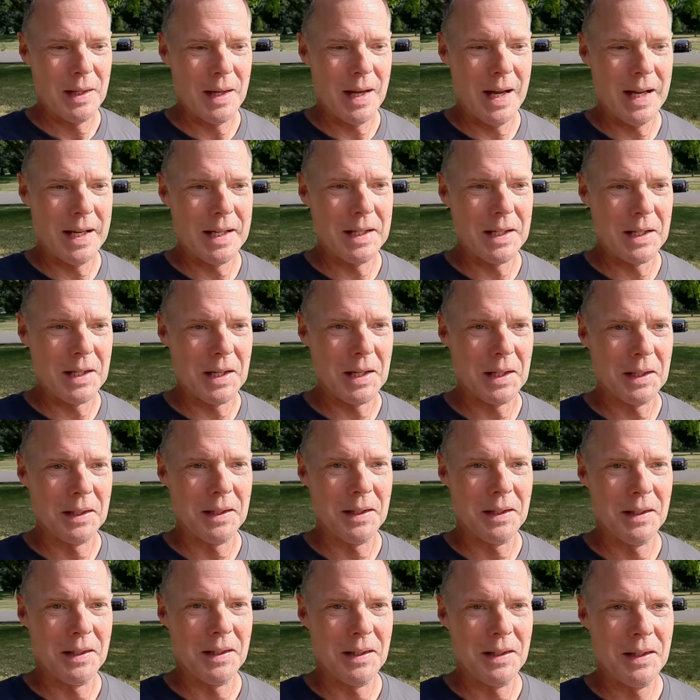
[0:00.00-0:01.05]
I uh,
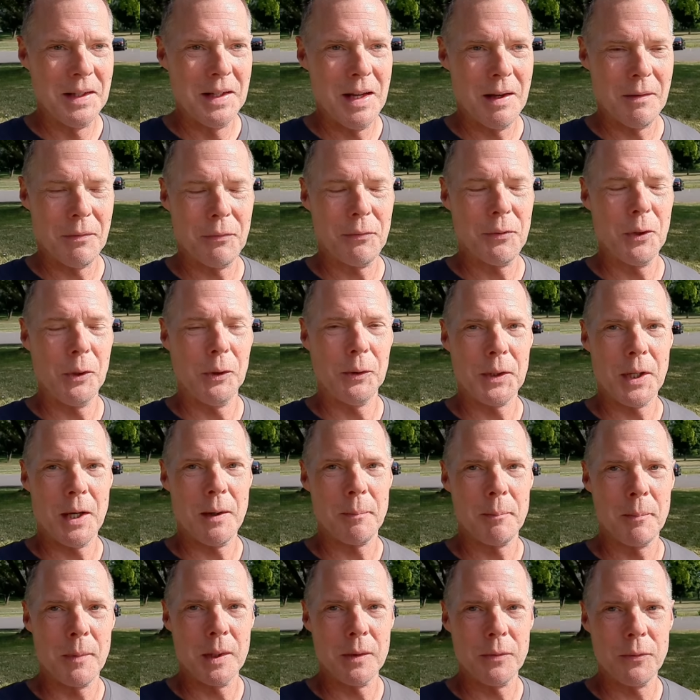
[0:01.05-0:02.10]
have filled
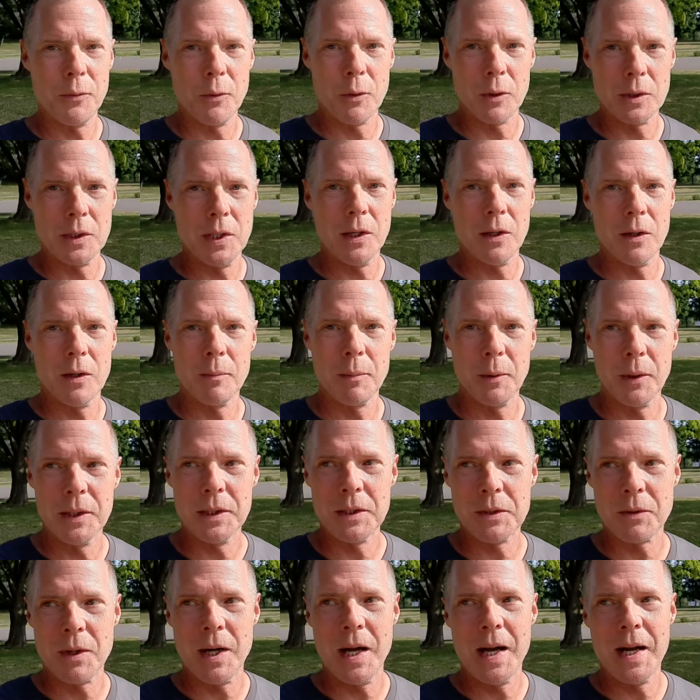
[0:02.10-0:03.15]
up my four
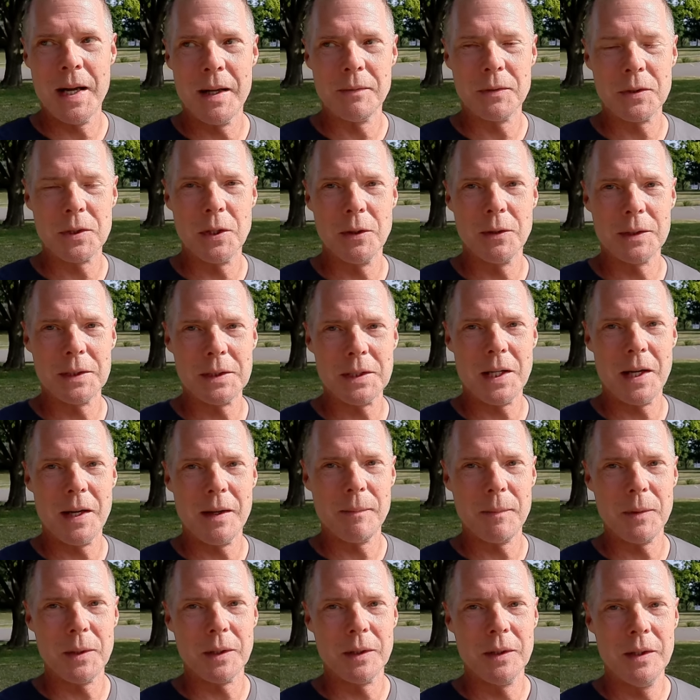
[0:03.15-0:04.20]
terabyte drive, so it's
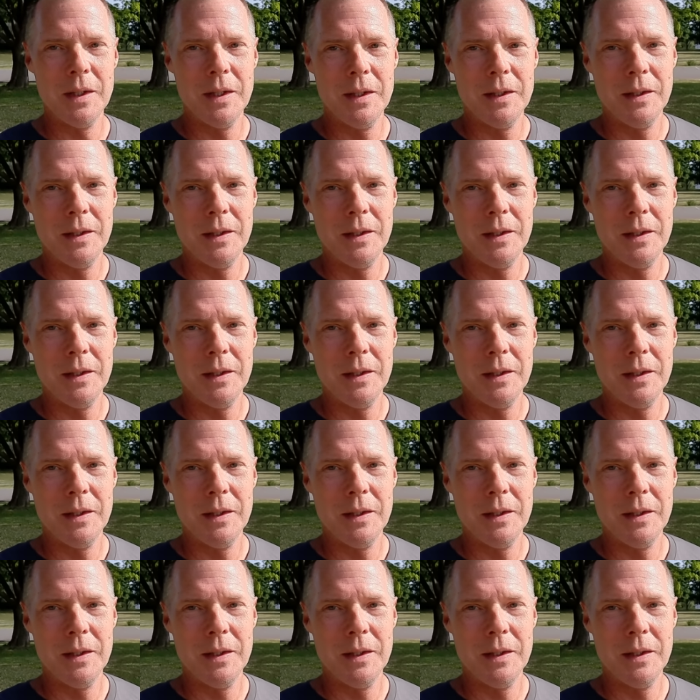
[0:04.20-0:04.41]
time to